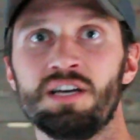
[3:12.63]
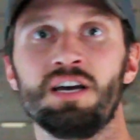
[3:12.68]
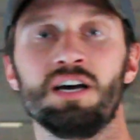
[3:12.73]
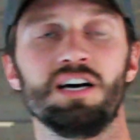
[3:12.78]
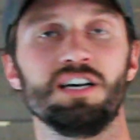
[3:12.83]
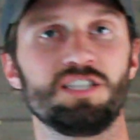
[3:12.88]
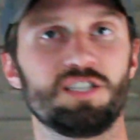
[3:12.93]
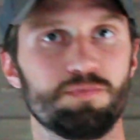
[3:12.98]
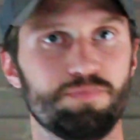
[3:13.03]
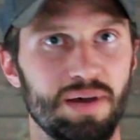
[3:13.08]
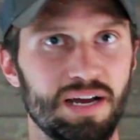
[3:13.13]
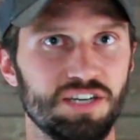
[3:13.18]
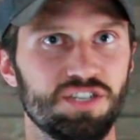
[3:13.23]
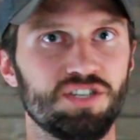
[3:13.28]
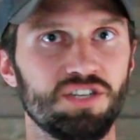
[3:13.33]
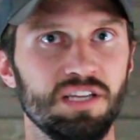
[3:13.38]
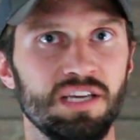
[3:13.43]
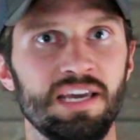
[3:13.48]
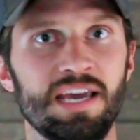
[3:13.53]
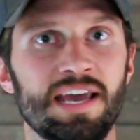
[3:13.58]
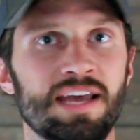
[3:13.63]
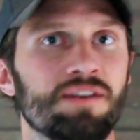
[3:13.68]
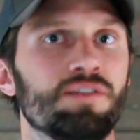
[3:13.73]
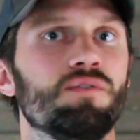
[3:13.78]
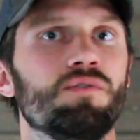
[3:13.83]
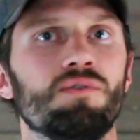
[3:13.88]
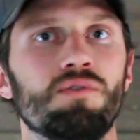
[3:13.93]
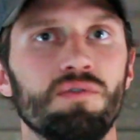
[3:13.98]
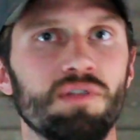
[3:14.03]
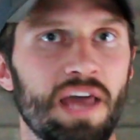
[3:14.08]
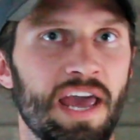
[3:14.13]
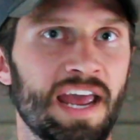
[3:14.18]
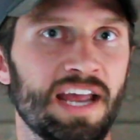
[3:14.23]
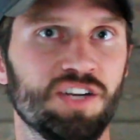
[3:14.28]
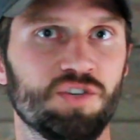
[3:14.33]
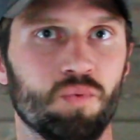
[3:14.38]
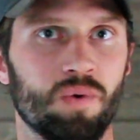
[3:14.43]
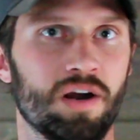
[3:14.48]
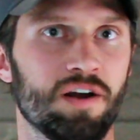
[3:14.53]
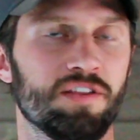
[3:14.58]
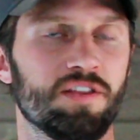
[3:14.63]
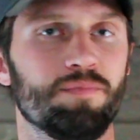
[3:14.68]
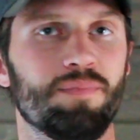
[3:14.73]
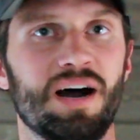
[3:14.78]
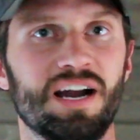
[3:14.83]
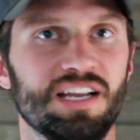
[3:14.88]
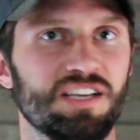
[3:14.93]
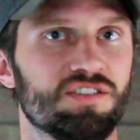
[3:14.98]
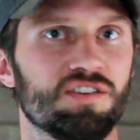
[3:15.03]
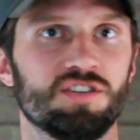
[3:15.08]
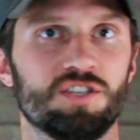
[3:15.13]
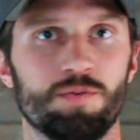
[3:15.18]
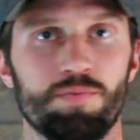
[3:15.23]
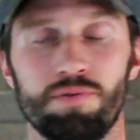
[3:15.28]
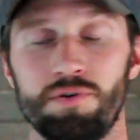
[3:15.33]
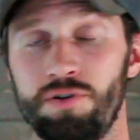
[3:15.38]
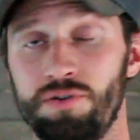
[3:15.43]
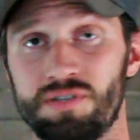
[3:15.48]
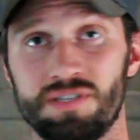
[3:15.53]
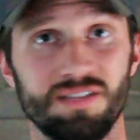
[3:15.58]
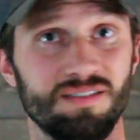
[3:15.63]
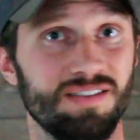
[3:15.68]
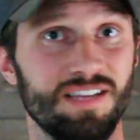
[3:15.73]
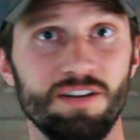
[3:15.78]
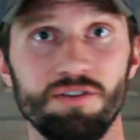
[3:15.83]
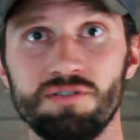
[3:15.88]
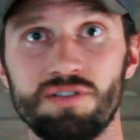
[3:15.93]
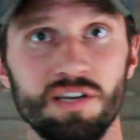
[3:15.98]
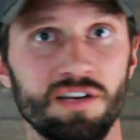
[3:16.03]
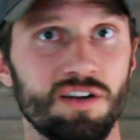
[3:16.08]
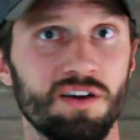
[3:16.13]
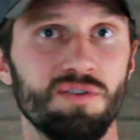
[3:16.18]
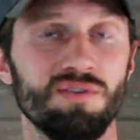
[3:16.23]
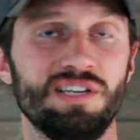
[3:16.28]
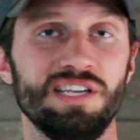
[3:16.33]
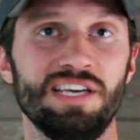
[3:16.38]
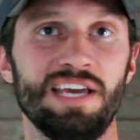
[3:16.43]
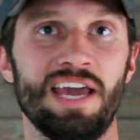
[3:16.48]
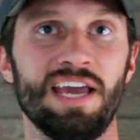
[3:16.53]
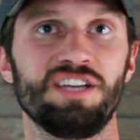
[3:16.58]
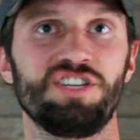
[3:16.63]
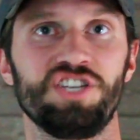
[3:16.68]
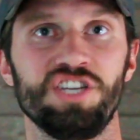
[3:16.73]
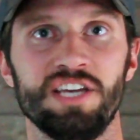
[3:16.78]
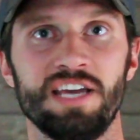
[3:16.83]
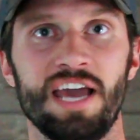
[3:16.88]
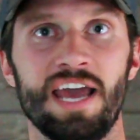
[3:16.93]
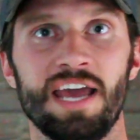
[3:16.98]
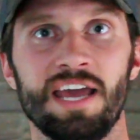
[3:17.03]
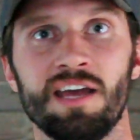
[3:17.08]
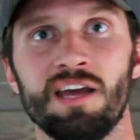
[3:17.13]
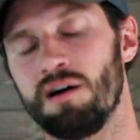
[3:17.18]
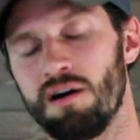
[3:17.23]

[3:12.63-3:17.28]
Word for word: especially in old age where the body starts to produce little to no DHEA.